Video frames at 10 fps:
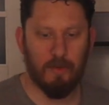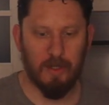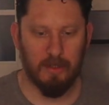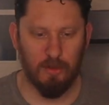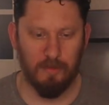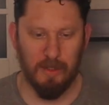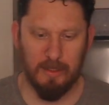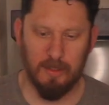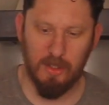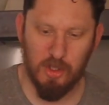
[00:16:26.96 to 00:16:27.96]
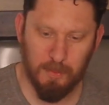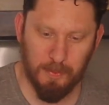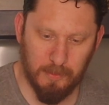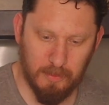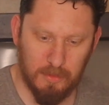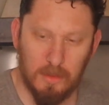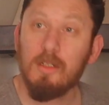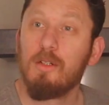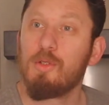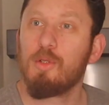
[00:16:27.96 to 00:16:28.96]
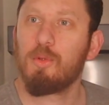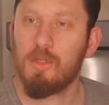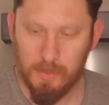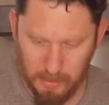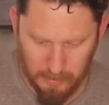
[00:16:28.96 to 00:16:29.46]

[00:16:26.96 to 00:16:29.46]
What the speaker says: one you find in the shop. So this,